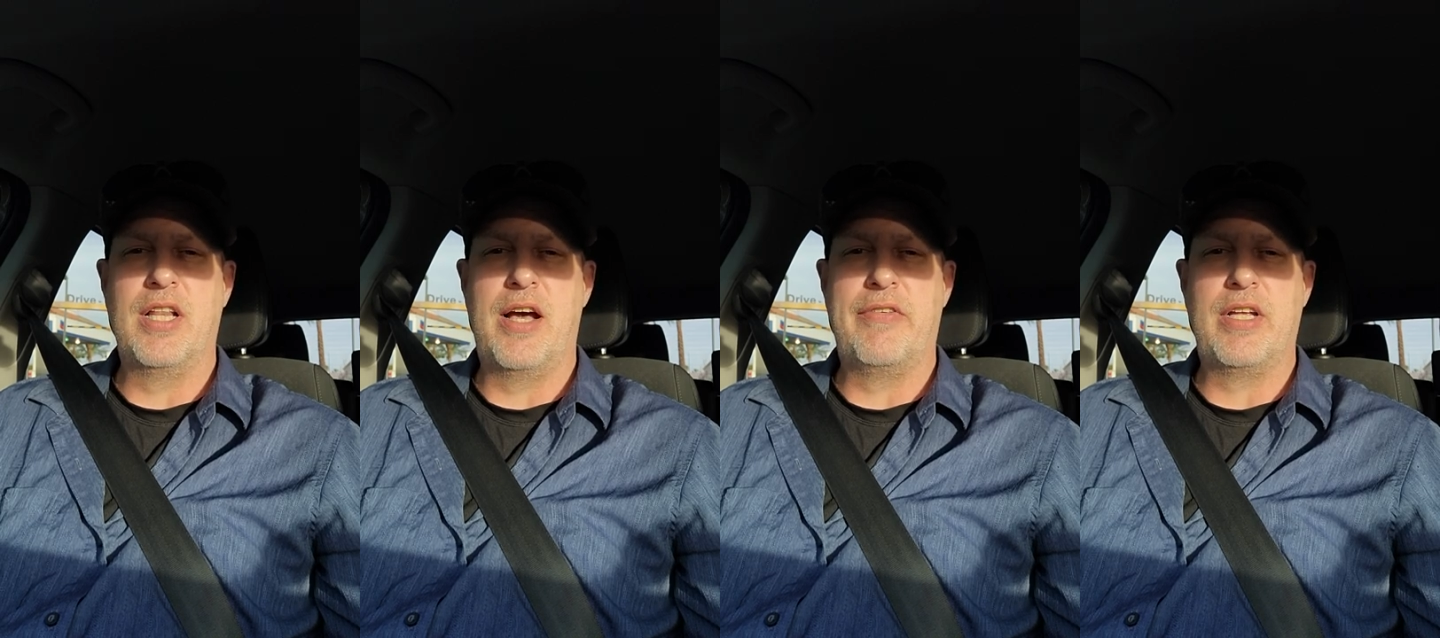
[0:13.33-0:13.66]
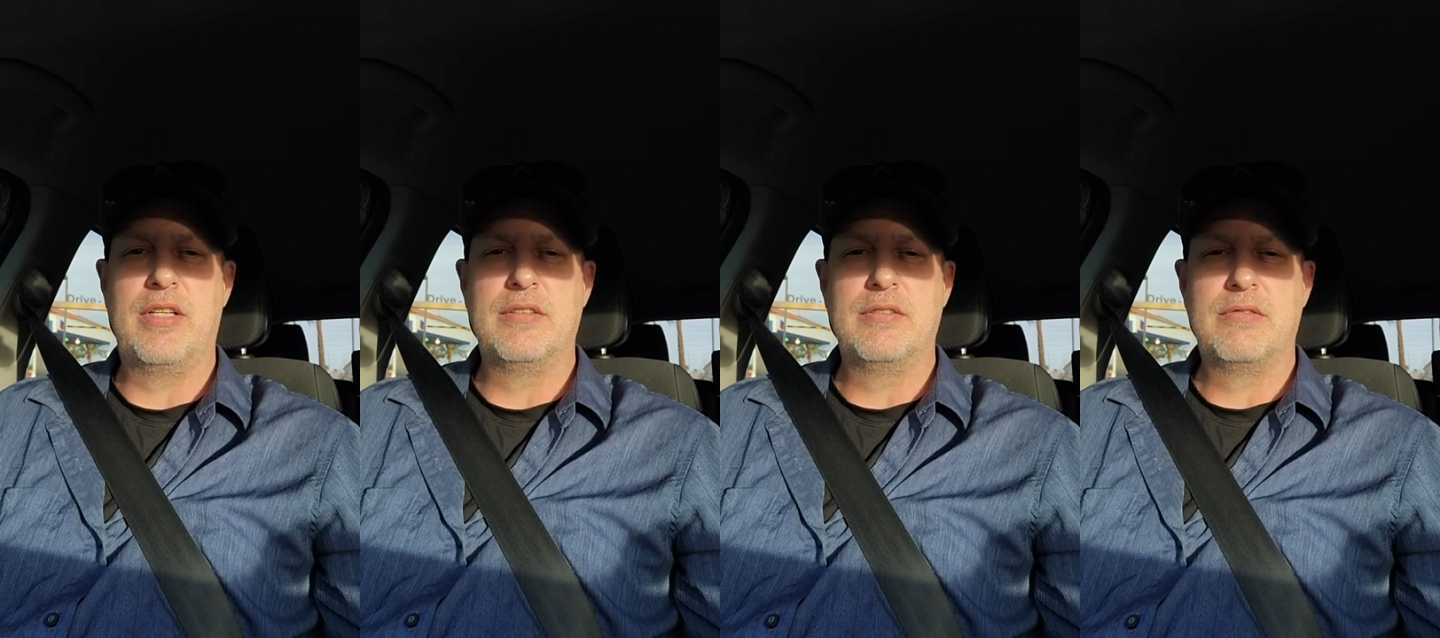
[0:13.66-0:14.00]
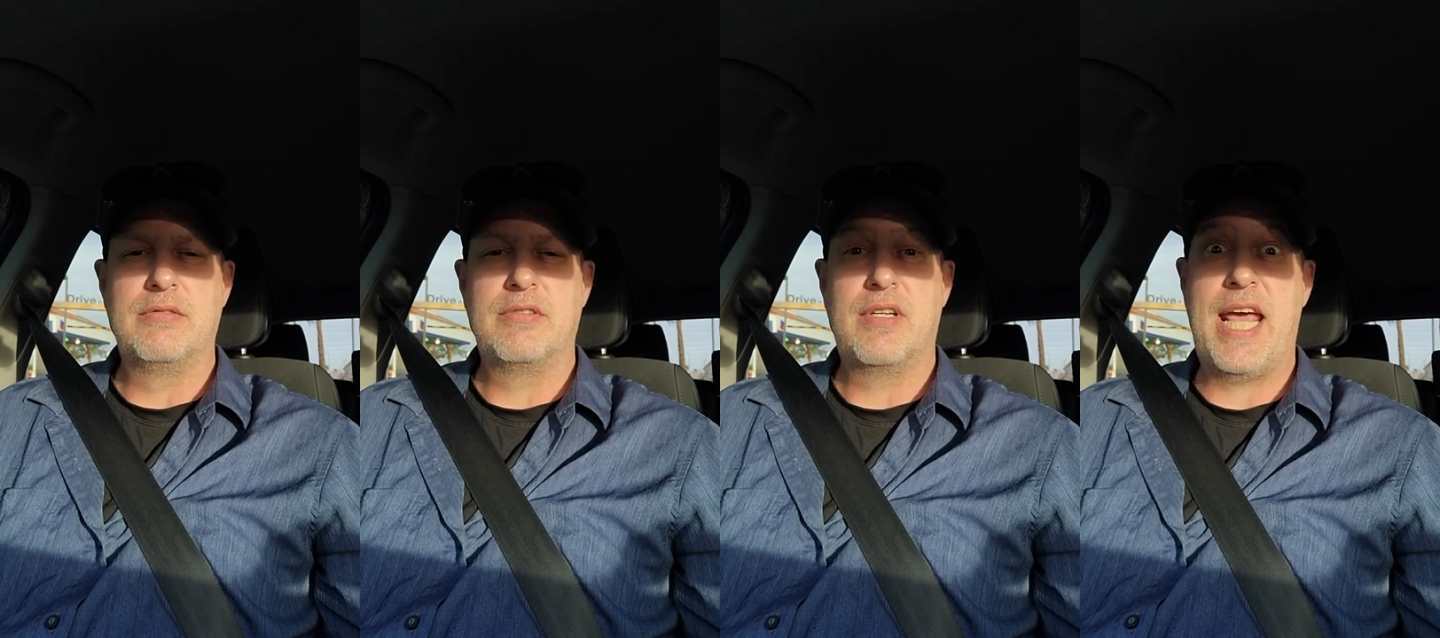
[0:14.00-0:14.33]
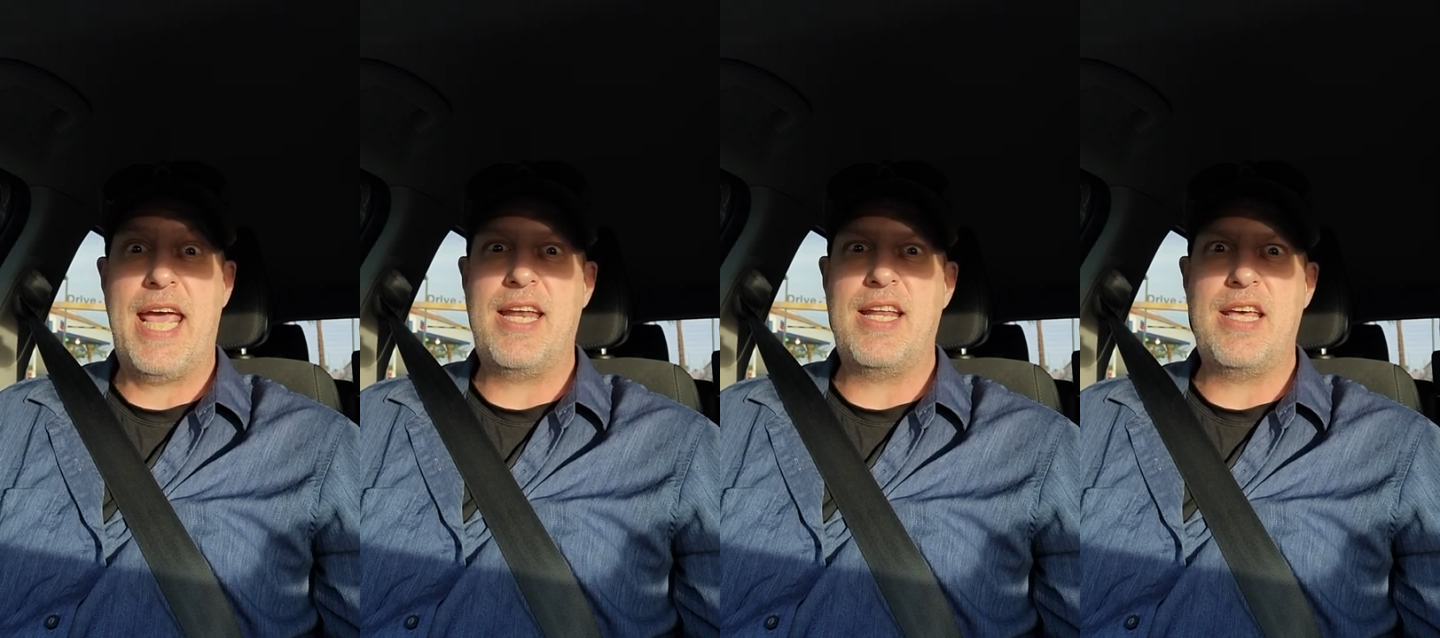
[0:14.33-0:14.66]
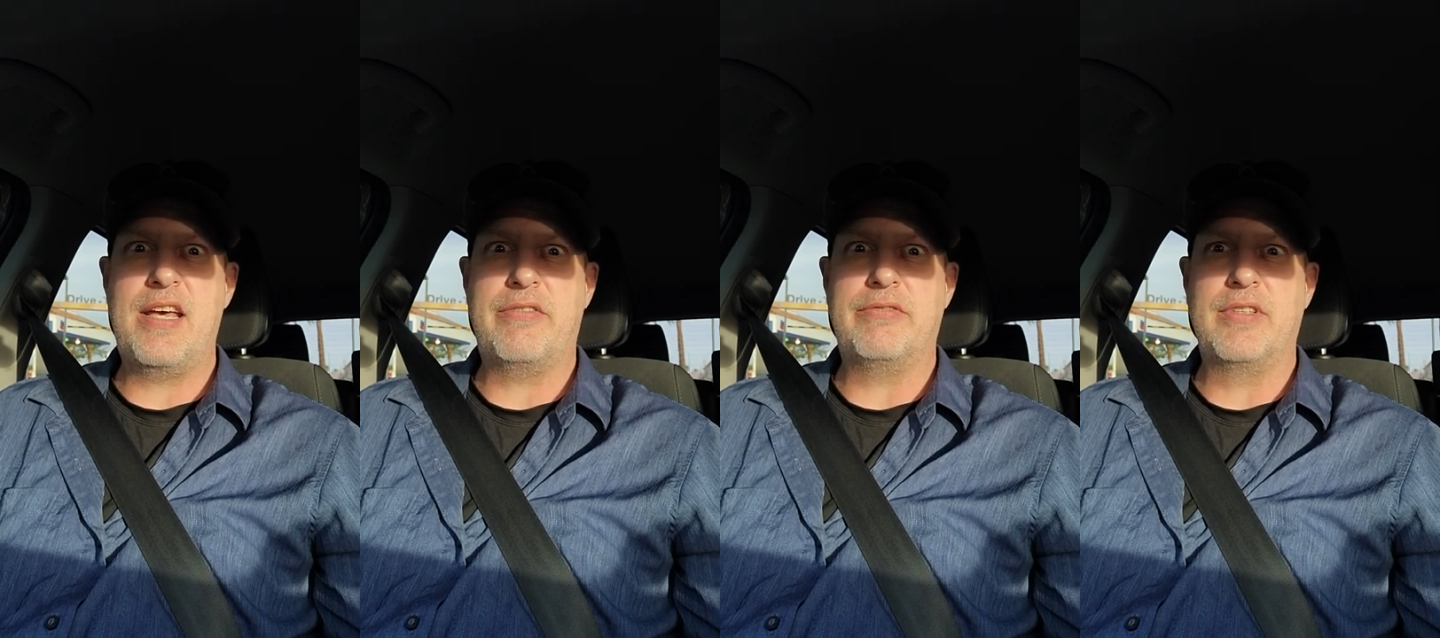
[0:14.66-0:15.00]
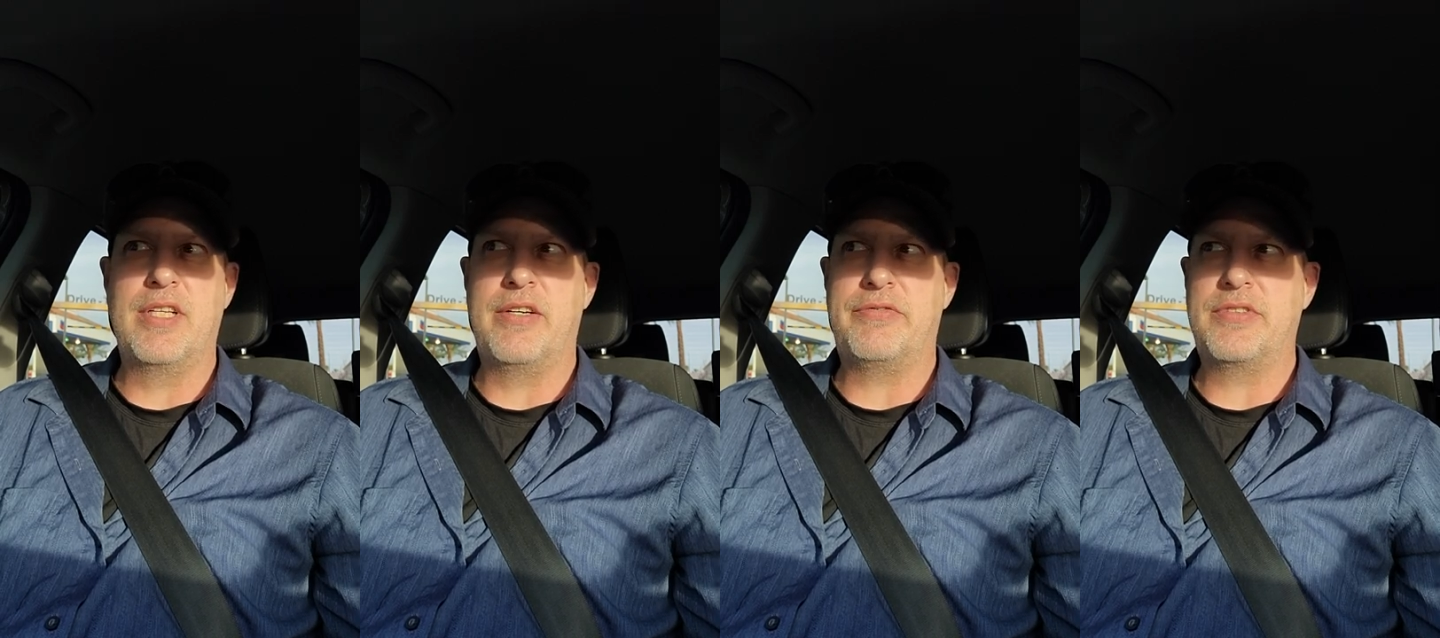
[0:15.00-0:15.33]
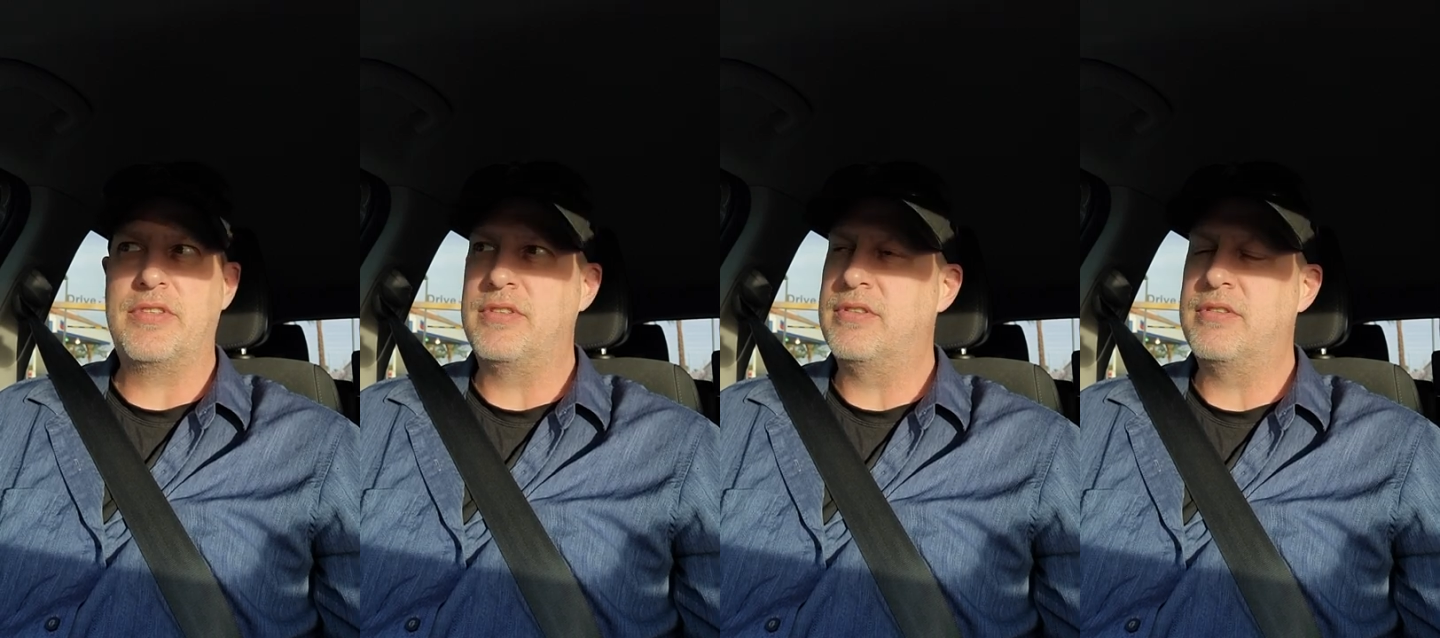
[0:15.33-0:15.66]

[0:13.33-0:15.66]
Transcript: love it. I hate if Lyft.